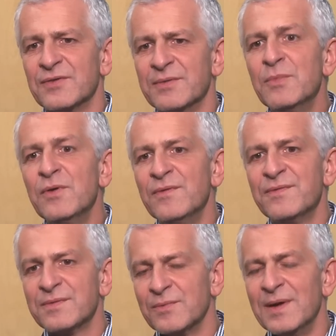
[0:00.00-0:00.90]

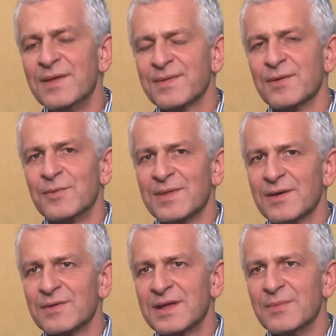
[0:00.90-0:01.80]
removed with or
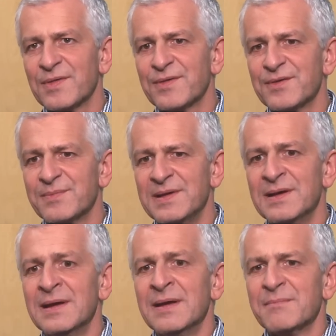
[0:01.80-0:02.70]
without
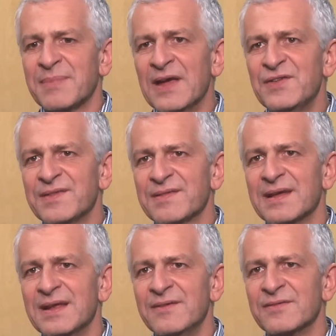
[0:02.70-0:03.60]
chemotherapy, patients
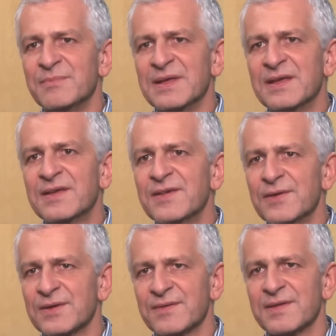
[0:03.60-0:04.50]
can even be
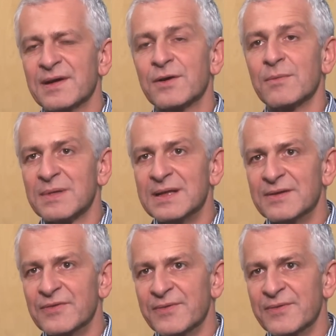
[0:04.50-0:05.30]
cured if they're completely